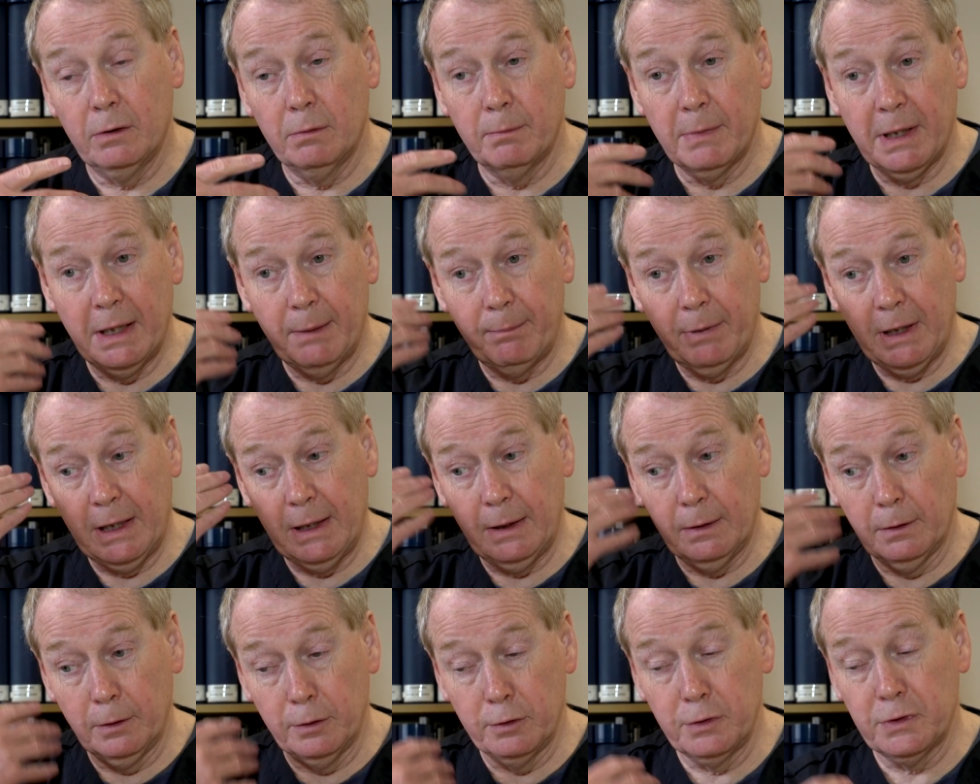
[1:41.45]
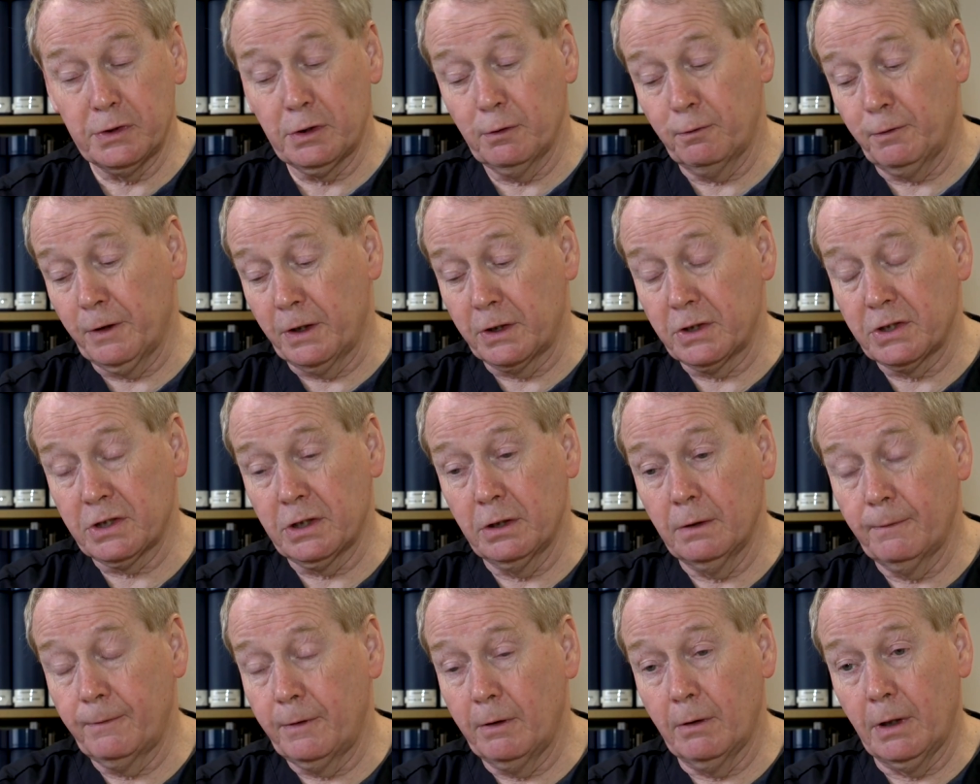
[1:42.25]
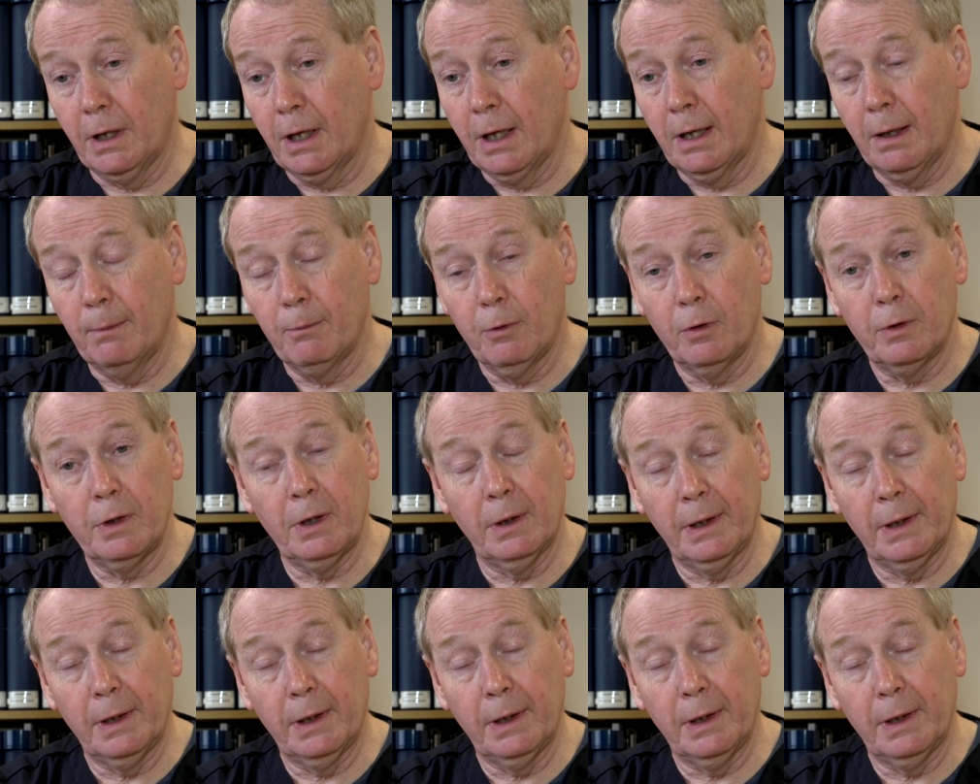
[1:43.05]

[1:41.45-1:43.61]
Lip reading: you maybe lose the function of your arm or